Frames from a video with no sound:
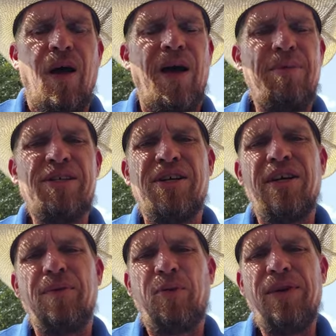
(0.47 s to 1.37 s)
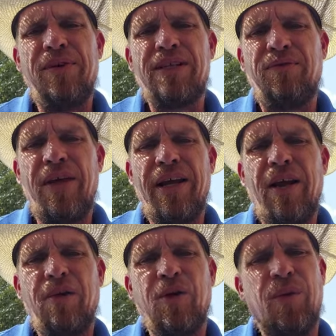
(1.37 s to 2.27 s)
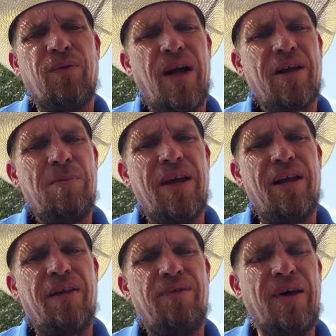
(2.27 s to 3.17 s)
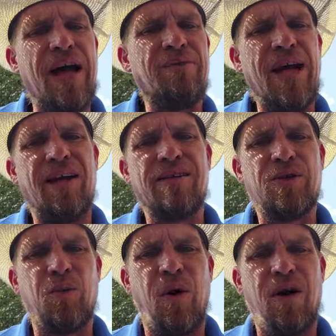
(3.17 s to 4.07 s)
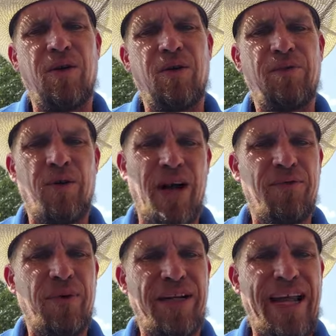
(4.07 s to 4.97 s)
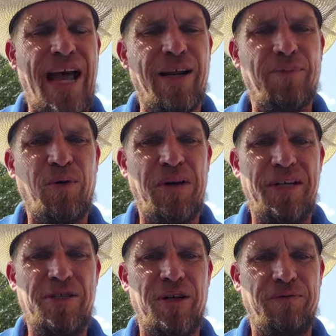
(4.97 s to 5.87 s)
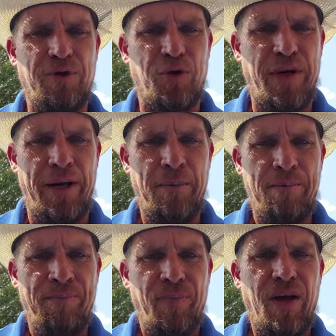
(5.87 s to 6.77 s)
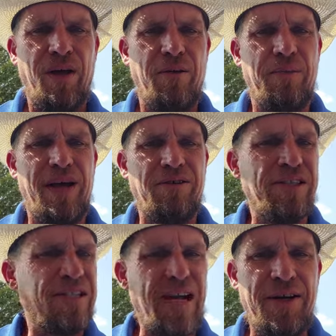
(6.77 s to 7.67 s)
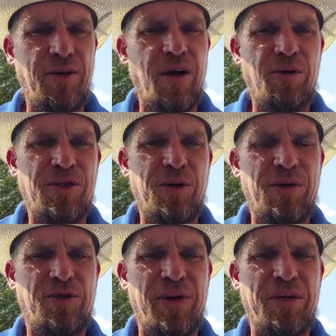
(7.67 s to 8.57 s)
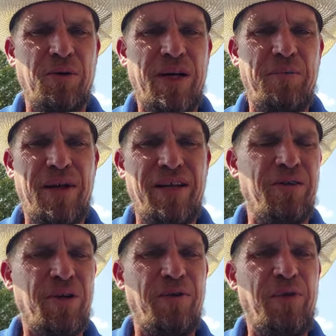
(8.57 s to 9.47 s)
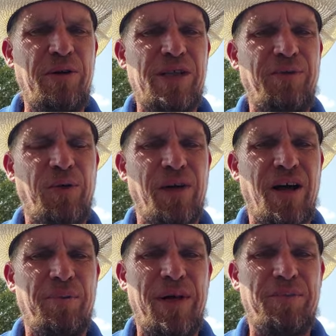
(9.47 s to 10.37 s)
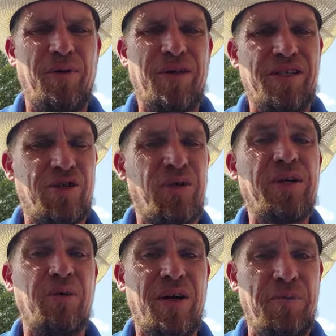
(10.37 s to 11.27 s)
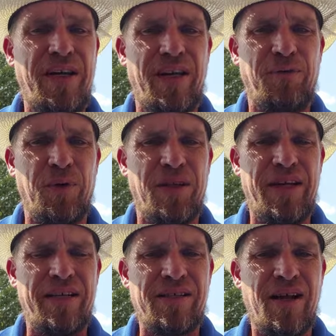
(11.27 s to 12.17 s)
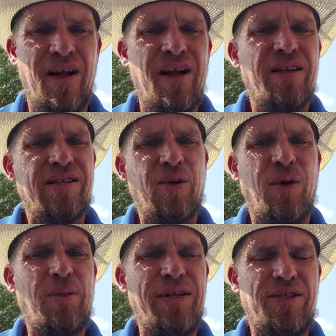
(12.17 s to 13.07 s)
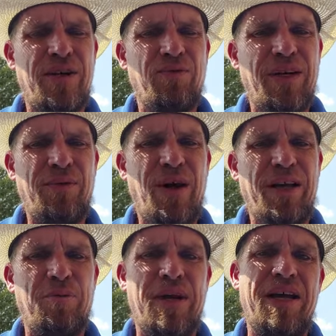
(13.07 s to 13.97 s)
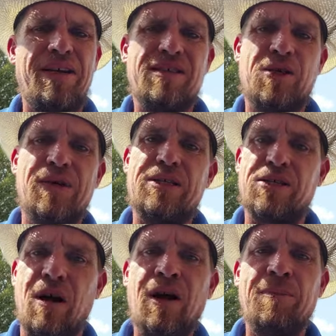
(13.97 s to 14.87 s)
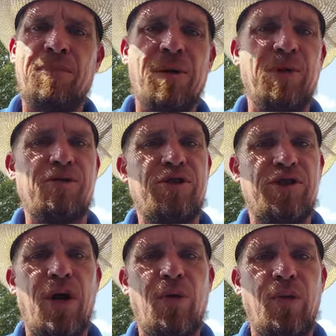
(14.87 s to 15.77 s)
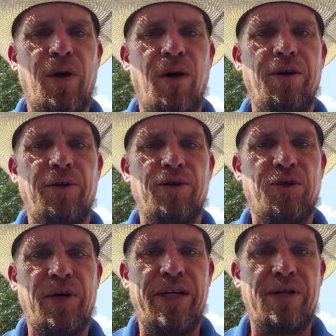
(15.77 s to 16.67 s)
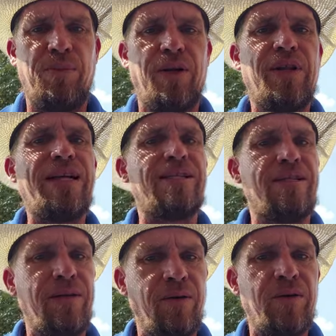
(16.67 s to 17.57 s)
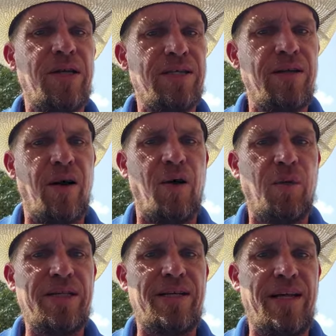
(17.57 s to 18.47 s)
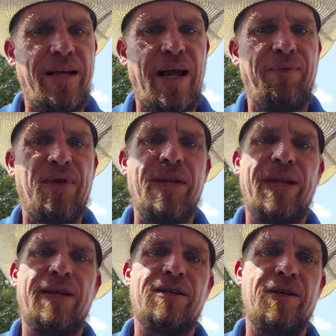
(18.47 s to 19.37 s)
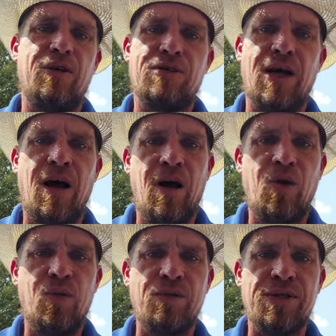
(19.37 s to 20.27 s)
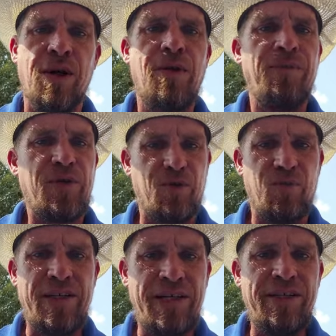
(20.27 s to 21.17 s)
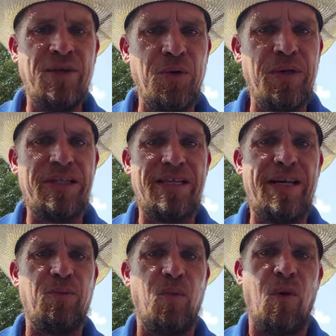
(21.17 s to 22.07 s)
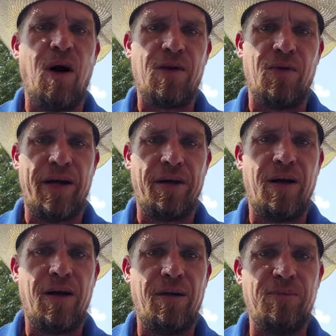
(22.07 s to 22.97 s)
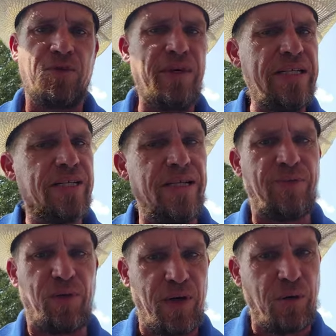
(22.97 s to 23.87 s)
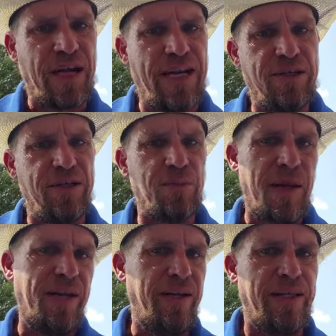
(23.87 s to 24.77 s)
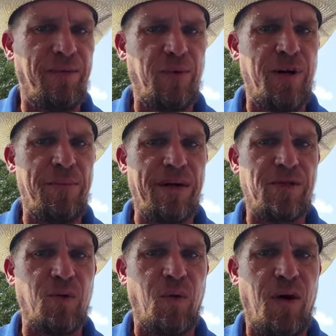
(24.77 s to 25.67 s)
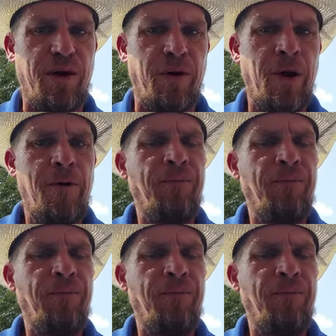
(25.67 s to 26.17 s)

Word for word: I mentioned in a previous video that we recommend five gallons of water for every caliper inch of tree. Um, now, just setting your hose to a trickle can be a little confusing for a lot of people because a trickle can mean different things. So what we generally recommend is to install a bubbler zone on your trees, but that still doesn't always negate the need to use a hose to really do a deep watering. Um, trees in different locations may need different amounts of water.